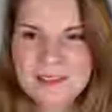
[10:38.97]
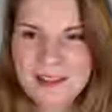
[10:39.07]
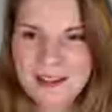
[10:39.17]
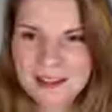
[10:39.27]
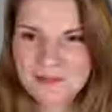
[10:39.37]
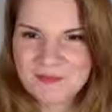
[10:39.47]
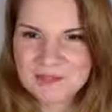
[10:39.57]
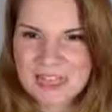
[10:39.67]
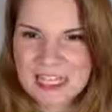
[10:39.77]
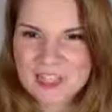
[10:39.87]

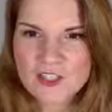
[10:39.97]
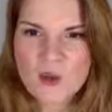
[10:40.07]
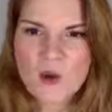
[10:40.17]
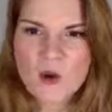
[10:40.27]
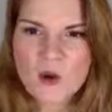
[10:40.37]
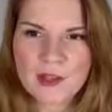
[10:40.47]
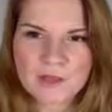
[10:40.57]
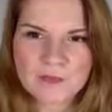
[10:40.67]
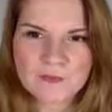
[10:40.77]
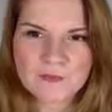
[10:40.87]

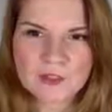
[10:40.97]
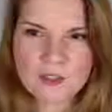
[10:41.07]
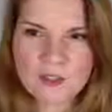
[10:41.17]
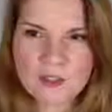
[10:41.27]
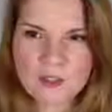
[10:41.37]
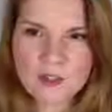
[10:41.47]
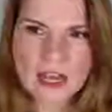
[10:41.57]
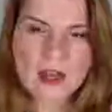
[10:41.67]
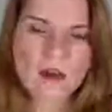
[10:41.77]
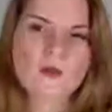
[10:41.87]
Okay. So
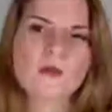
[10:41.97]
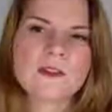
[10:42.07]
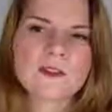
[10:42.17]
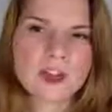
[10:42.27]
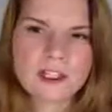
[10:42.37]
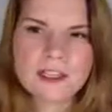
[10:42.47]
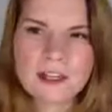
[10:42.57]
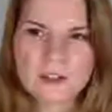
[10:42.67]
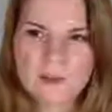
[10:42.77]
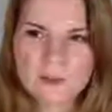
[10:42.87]
now we've jotted
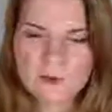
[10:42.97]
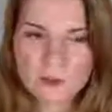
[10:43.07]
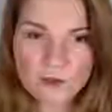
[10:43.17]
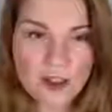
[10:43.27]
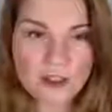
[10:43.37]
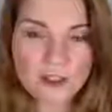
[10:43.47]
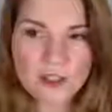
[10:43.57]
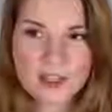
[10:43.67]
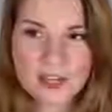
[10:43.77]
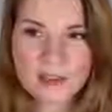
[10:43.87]
down a few values,
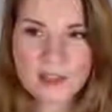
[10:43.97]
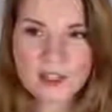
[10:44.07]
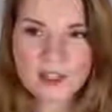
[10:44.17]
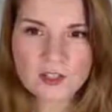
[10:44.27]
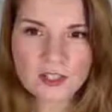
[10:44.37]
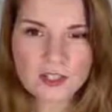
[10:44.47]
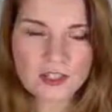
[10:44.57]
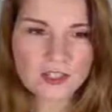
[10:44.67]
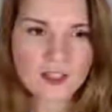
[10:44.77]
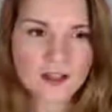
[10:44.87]
and now you can start to
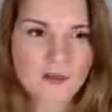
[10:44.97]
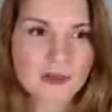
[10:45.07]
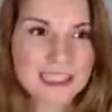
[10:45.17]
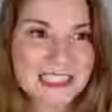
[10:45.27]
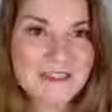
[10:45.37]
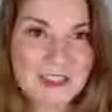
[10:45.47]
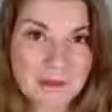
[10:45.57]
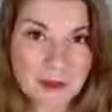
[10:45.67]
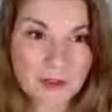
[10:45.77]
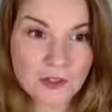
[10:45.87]
understand your beliefs
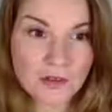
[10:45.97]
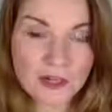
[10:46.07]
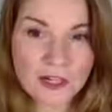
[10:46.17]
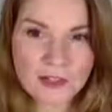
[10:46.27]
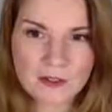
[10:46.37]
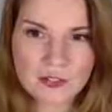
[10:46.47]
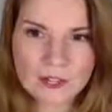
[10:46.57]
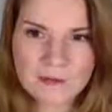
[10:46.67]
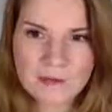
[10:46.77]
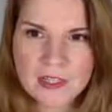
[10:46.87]
about your work.
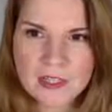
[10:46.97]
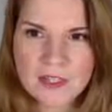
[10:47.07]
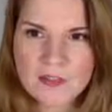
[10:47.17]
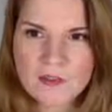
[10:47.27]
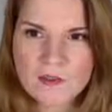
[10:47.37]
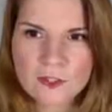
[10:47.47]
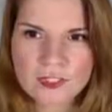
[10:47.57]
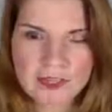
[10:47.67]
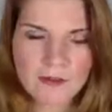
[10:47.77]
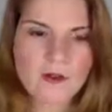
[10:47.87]
Okay. So for
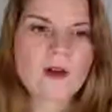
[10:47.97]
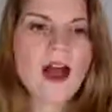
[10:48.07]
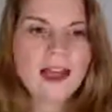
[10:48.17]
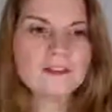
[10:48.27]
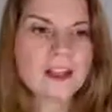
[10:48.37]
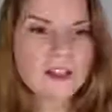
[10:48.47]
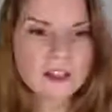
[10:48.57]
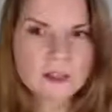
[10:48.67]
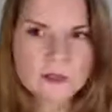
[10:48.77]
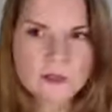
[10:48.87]
example, I
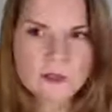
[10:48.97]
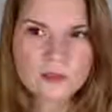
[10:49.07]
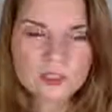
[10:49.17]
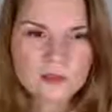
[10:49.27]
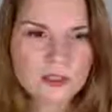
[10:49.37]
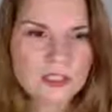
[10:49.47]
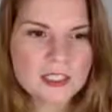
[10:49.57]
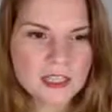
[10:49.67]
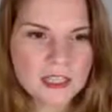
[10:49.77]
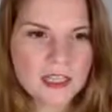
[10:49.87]
value
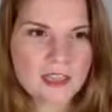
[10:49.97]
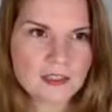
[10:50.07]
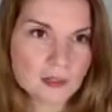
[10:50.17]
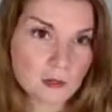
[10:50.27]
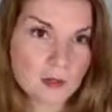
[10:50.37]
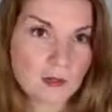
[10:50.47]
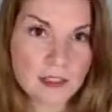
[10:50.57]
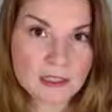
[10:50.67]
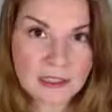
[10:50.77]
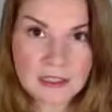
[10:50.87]
community and
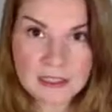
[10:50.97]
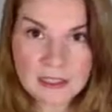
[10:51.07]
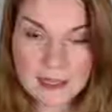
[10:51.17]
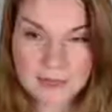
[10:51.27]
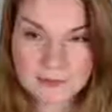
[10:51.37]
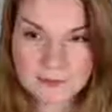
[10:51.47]
spirituality, let's say.